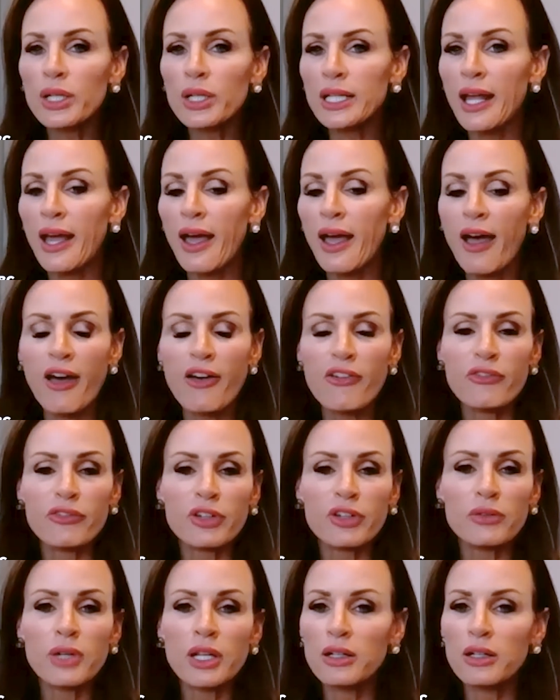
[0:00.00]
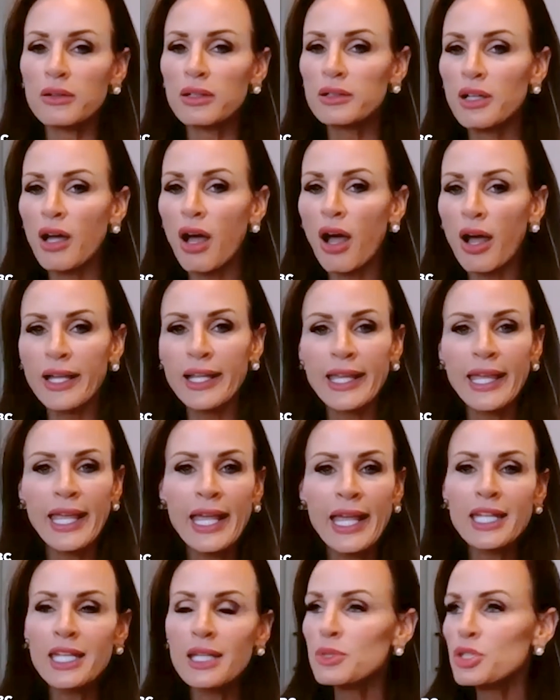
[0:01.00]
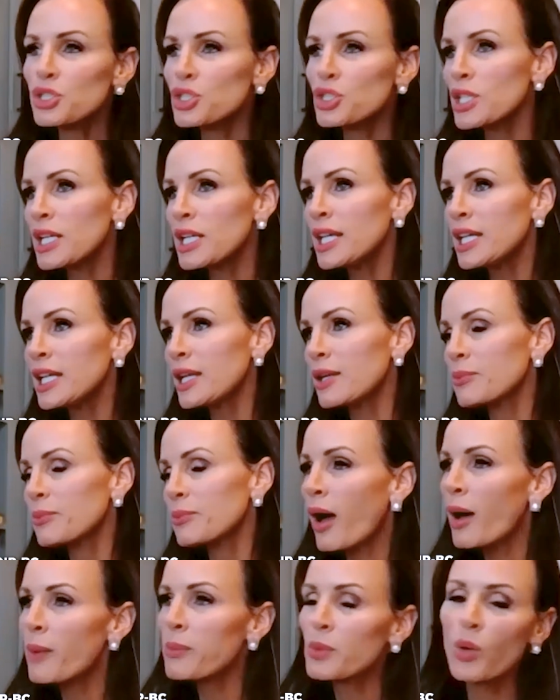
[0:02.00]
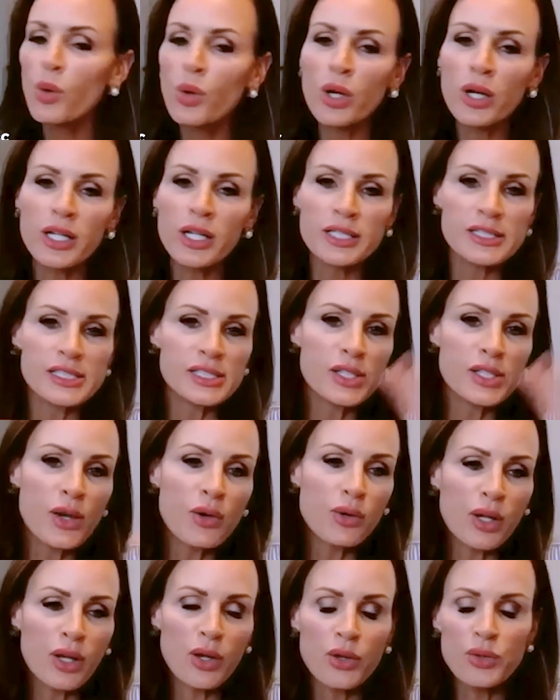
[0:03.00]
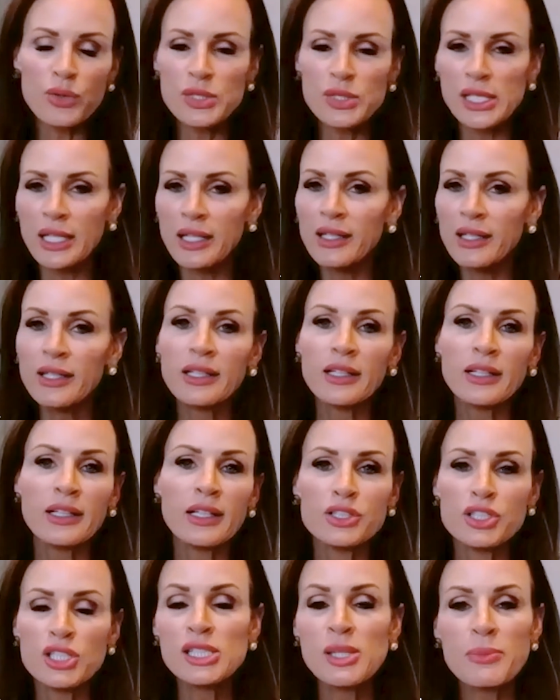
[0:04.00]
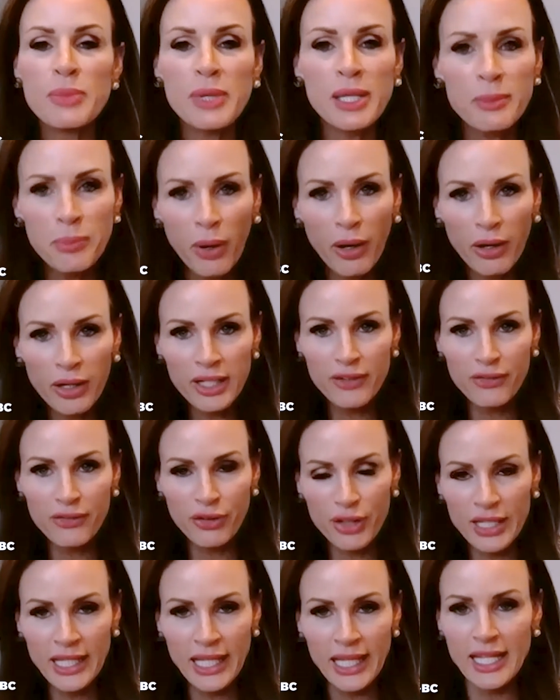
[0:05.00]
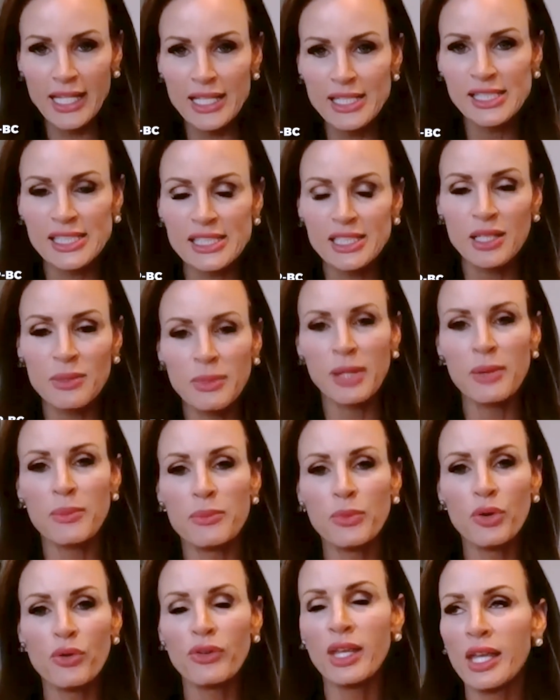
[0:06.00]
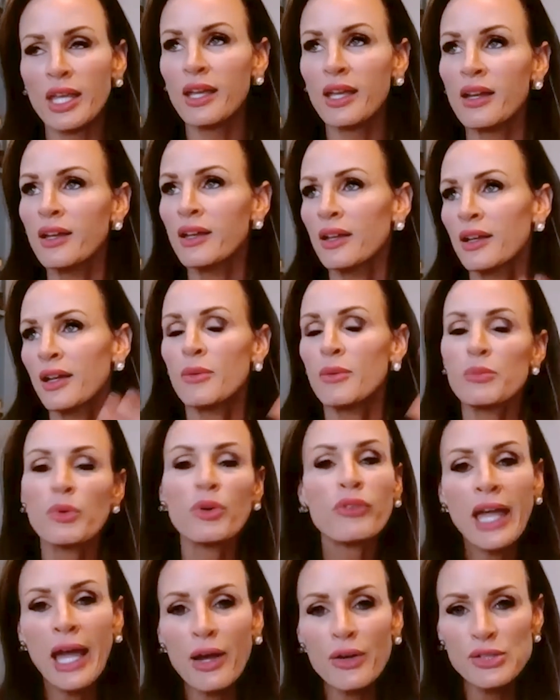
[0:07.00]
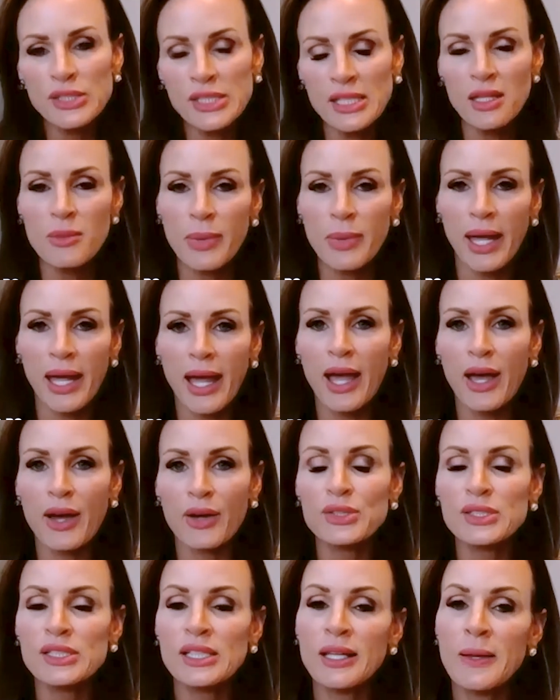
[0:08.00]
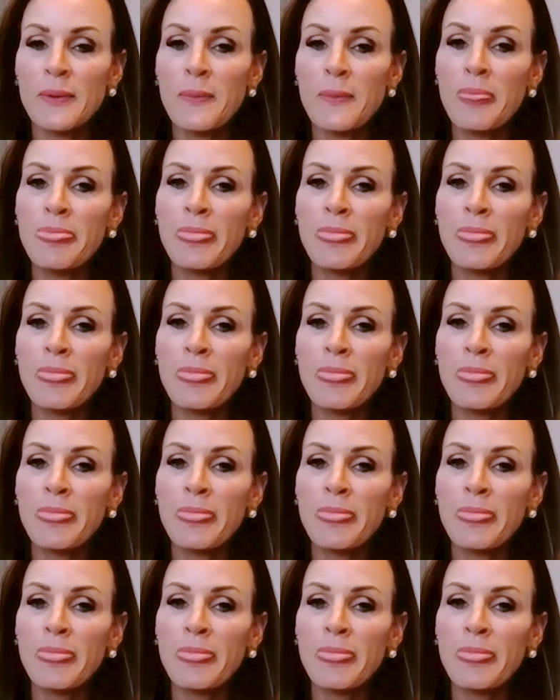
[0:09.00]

We're going to have a cotton candy machine and popcorn and snow cones and just a big party for the kids. It's going to be a movie house in the penthouse.